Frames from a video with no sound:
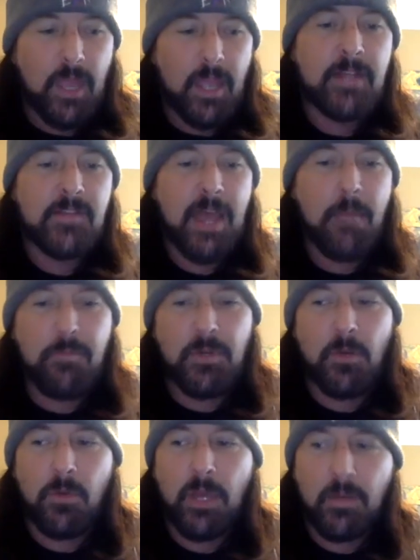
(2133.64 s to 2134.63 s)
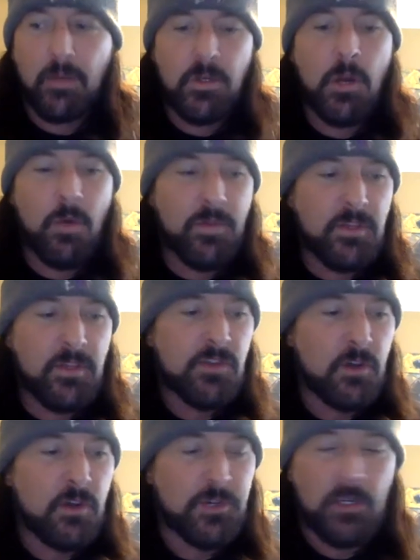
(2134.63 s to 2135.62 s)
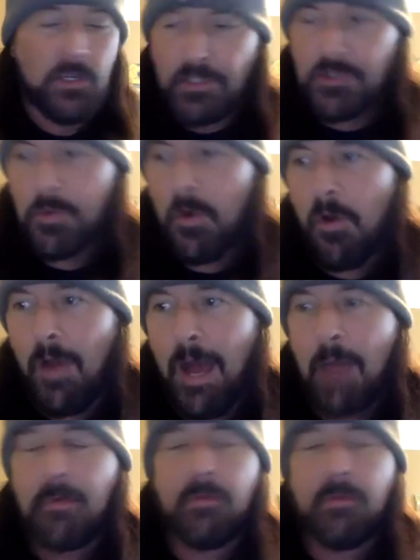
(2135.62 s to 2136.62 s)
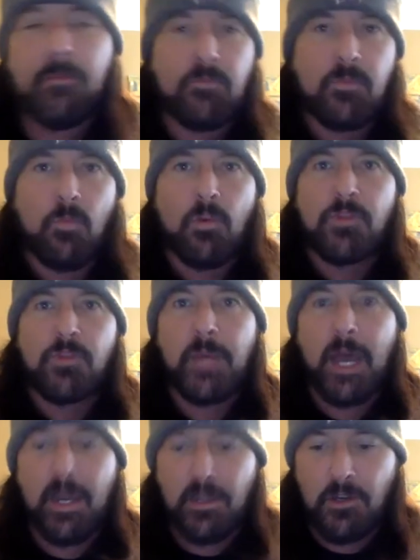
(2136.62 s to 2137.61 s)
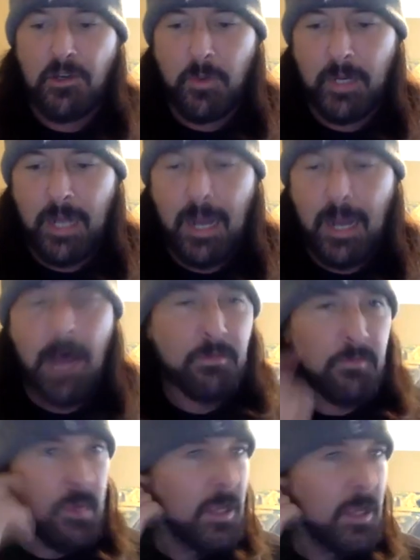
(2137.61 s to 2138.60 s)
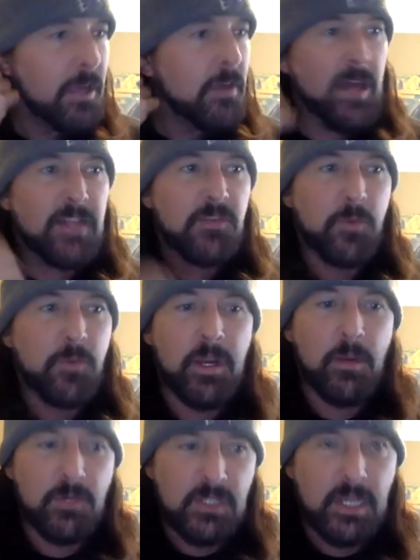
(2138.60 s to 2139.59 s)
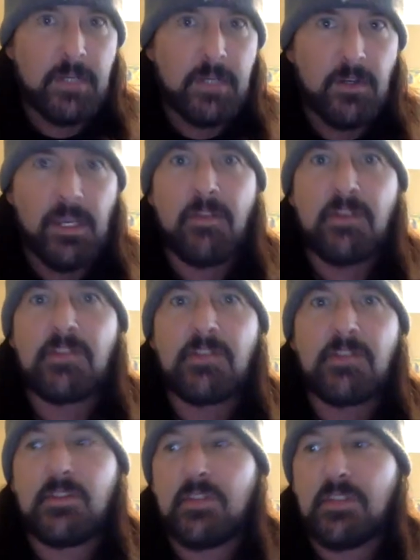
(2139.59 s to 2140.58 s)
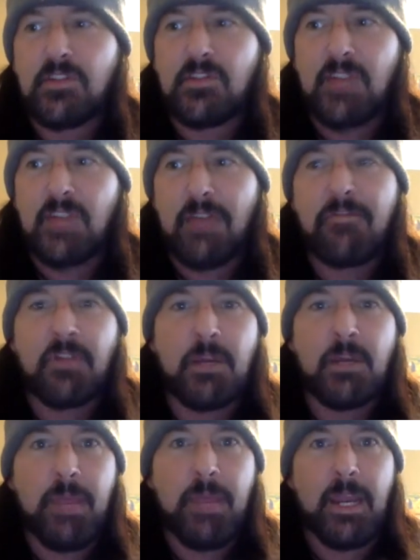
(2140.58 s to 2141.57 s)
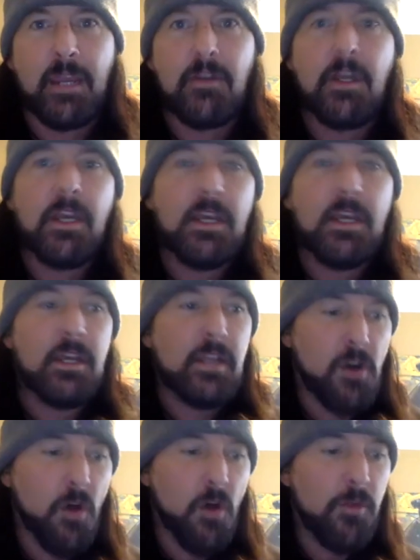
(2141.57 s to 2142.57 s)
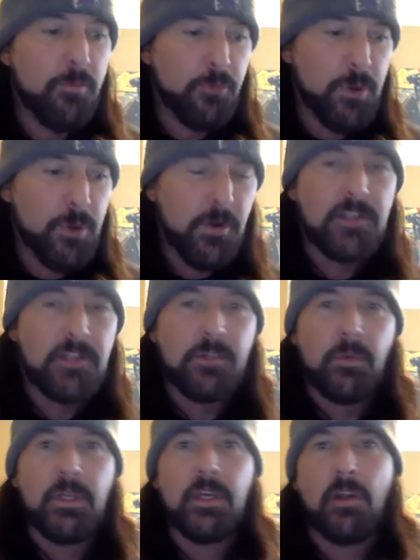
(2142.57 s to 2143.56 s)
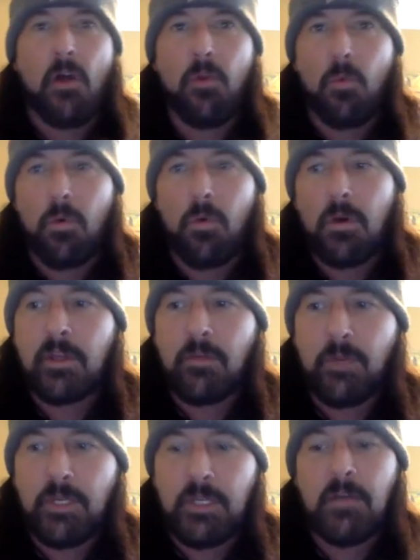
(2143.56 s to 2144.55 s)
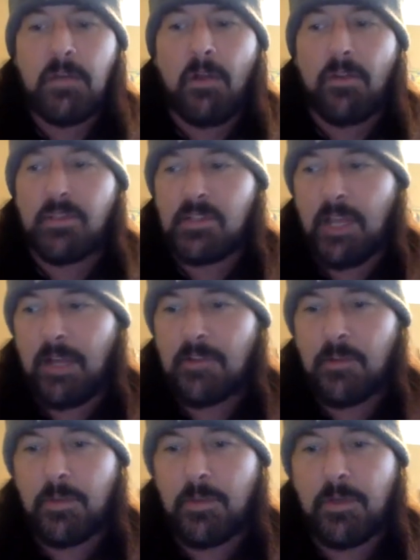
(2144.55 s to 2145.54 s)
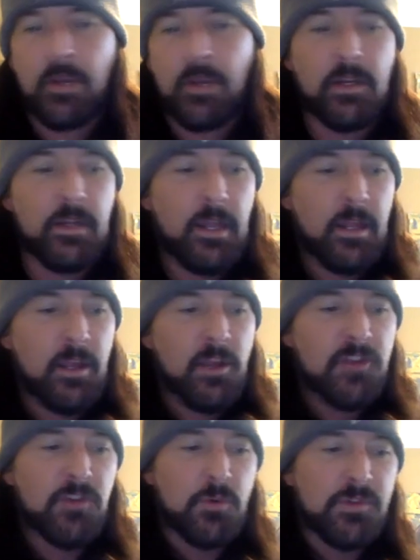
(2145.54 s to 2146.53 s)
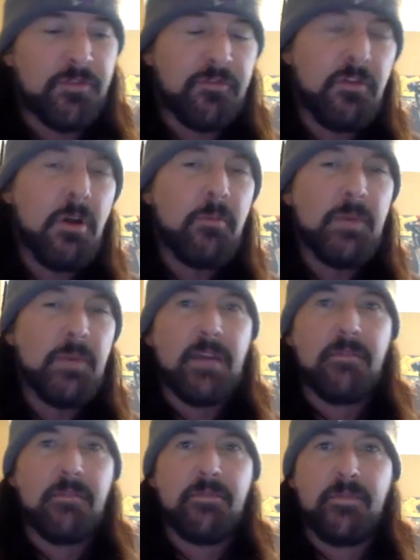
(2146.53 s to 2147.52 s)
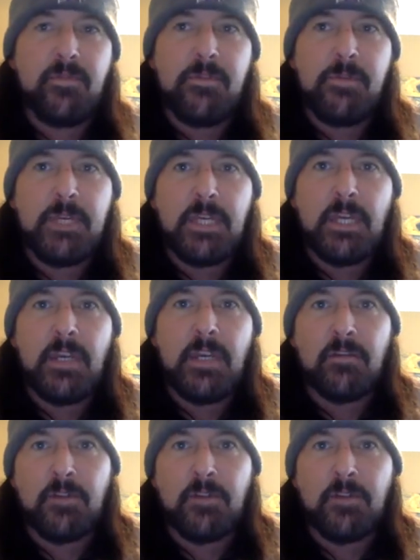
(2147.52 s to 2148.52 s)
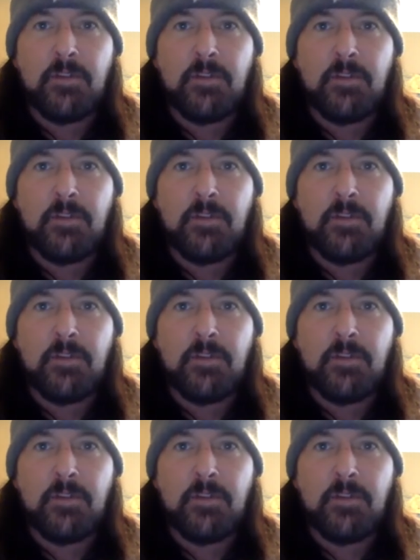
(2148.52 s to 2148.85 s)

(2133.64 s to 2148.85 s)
And as that built, we're like, you know what, these songs are good. Let's do a whole album. Once we got into doing an album, that's when it was like, okay, this is definitely a band. Like all the pre-production we did, all the work that we did, all the sounds that we created. So it's from kind of the beginning of COVID